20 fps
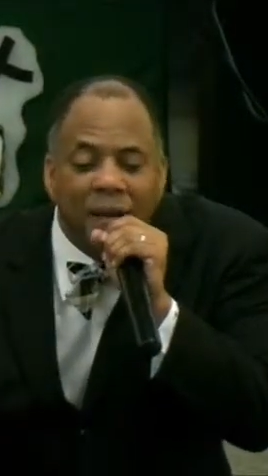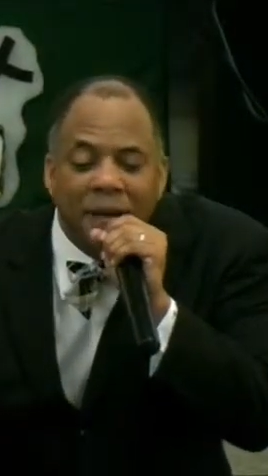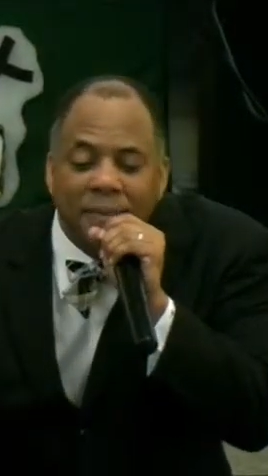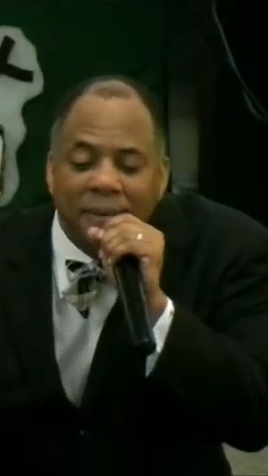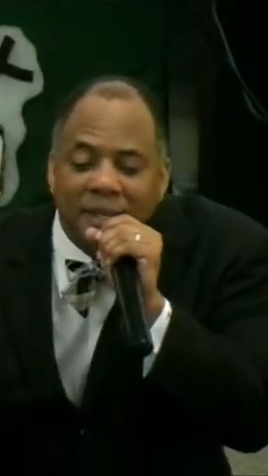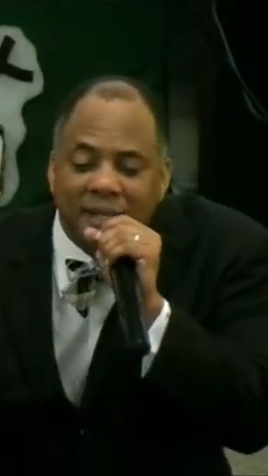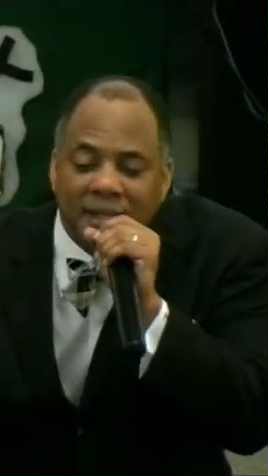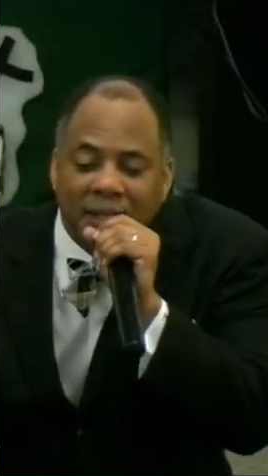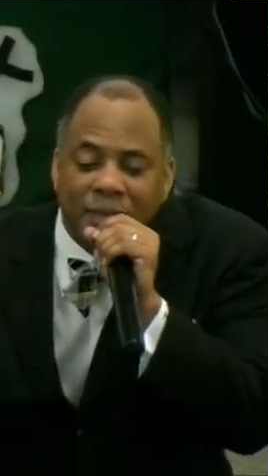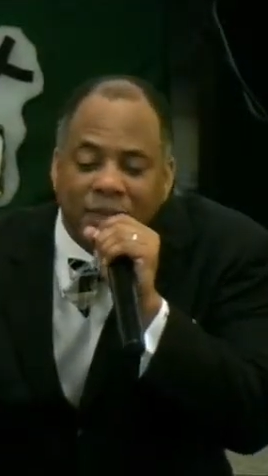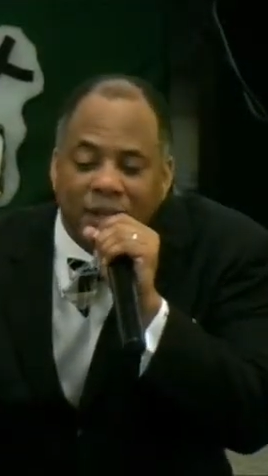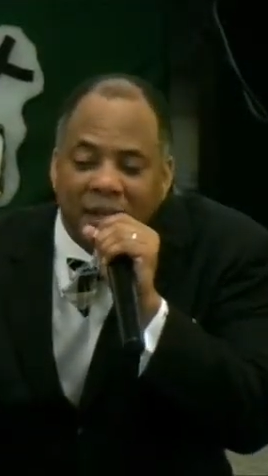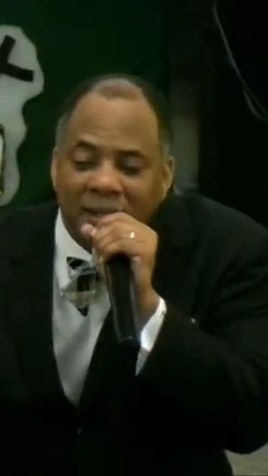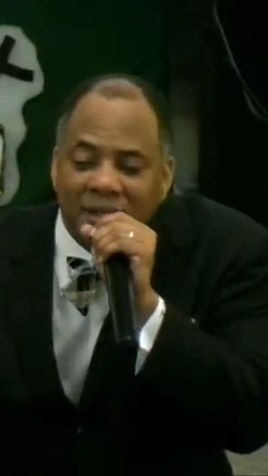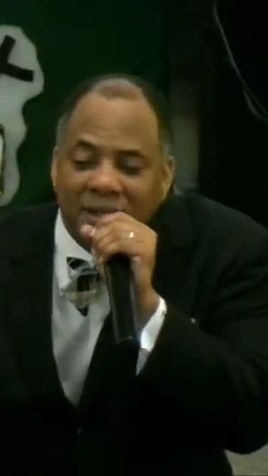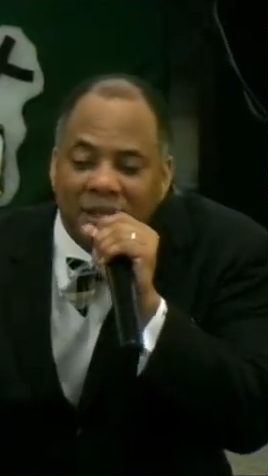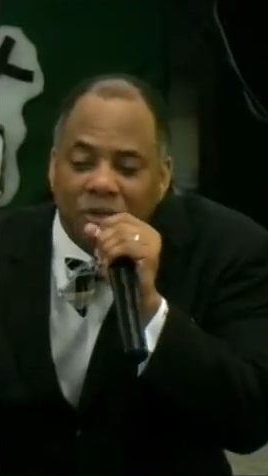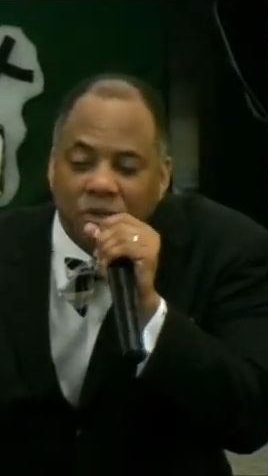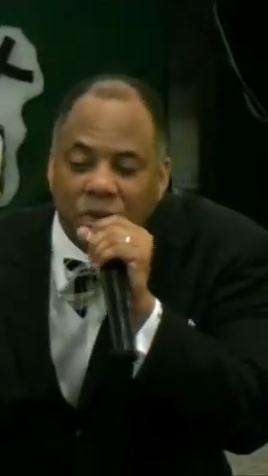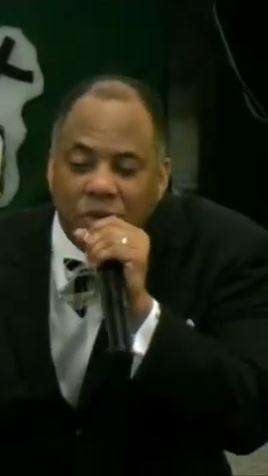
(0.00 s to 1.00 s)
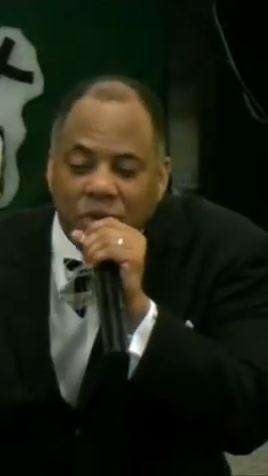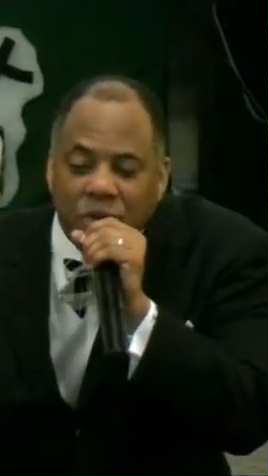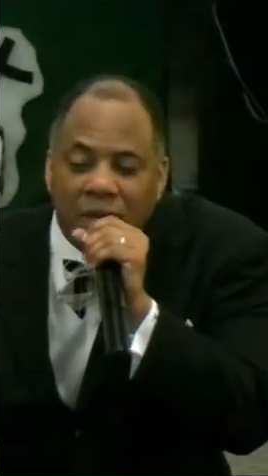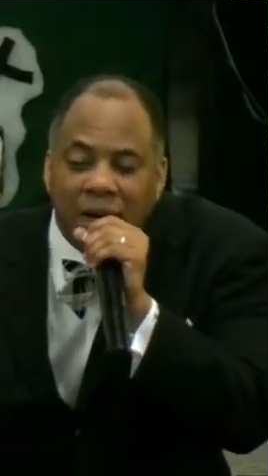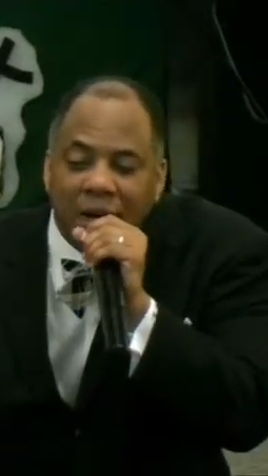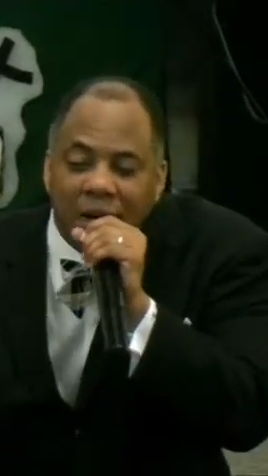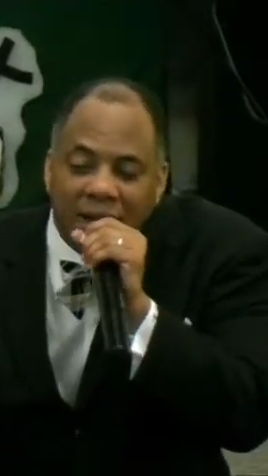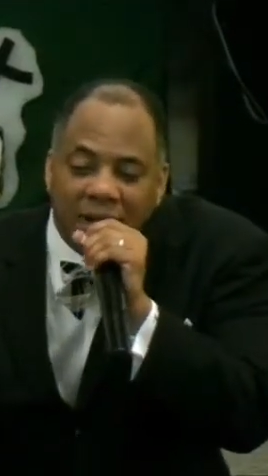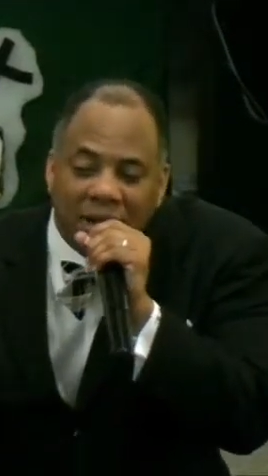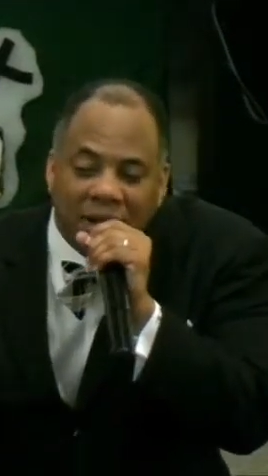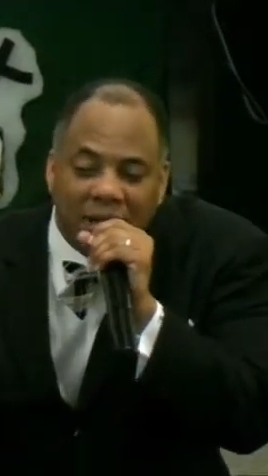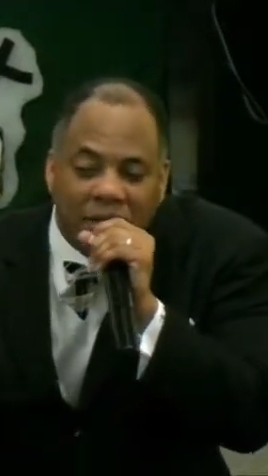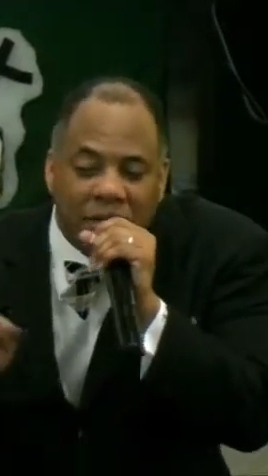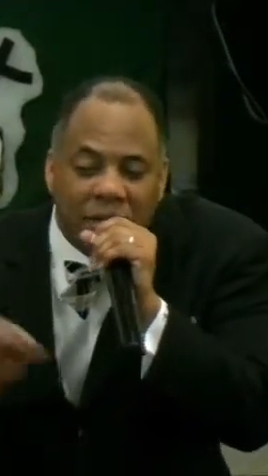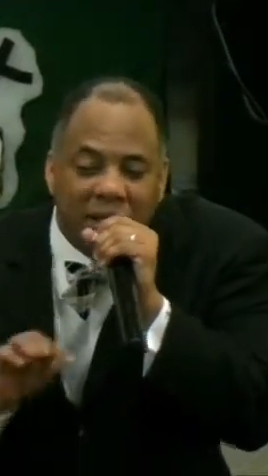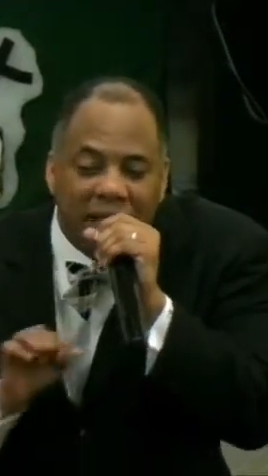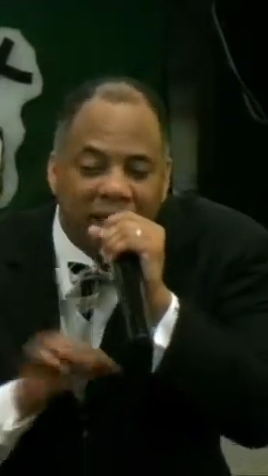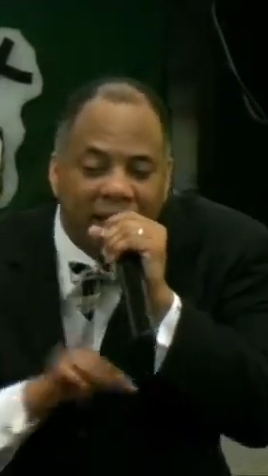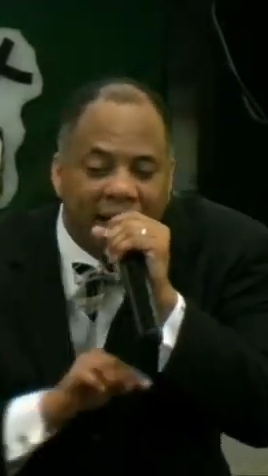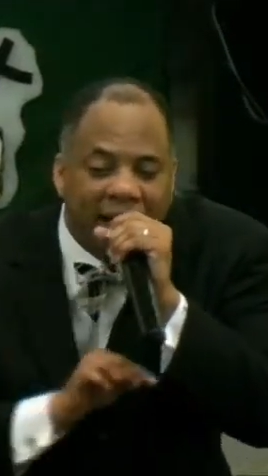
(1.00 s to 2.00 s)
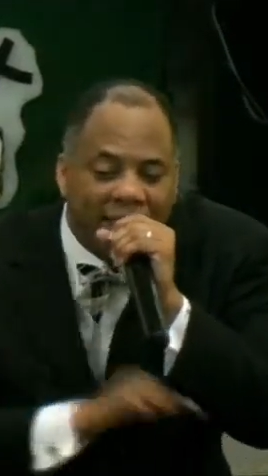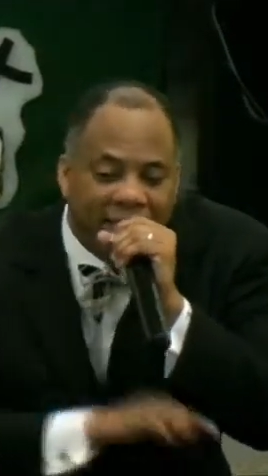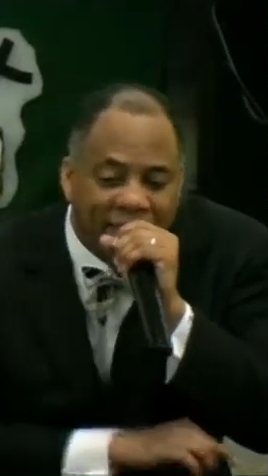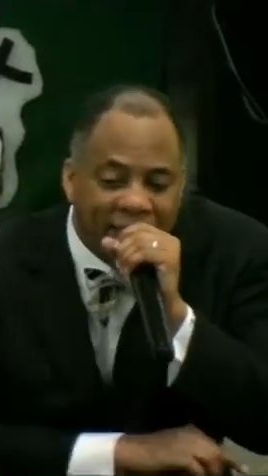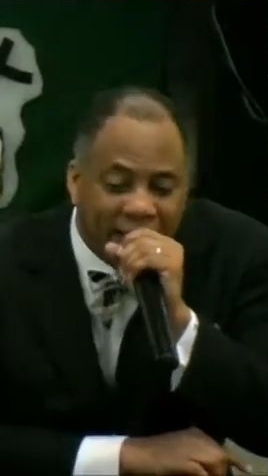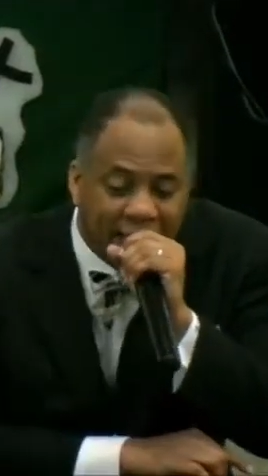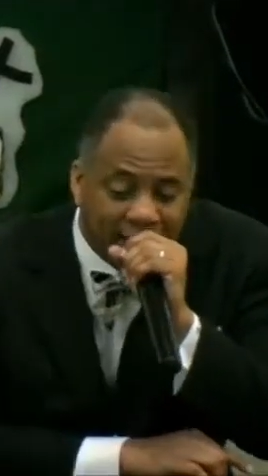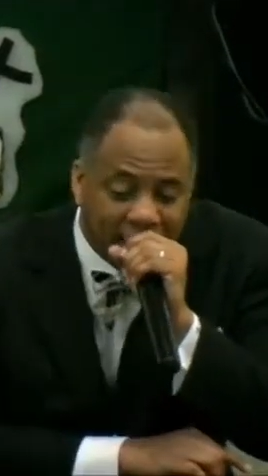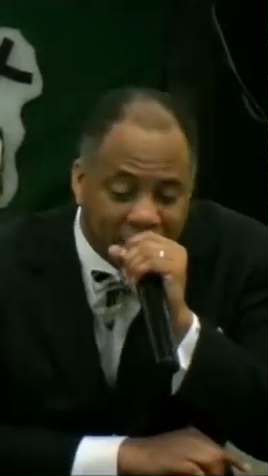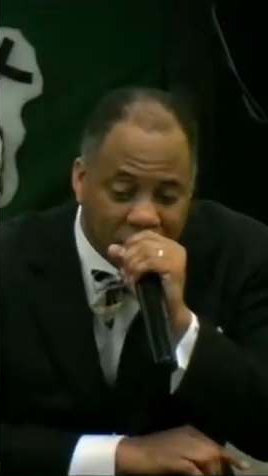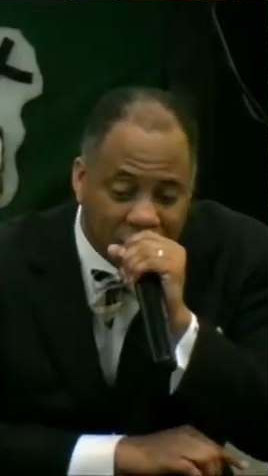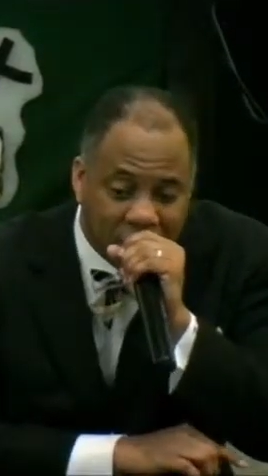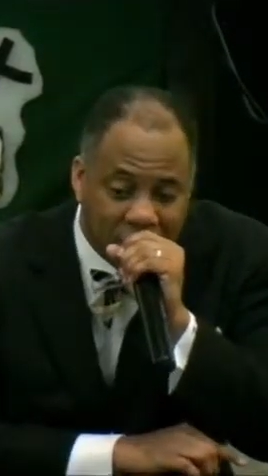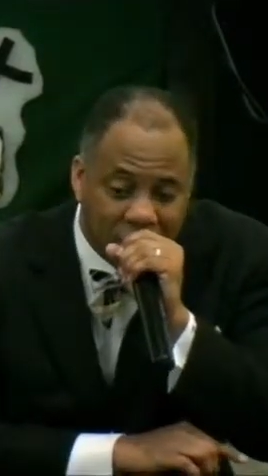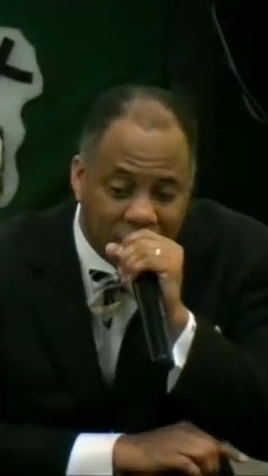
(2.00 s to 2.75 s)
be some things that you started that you did not finish.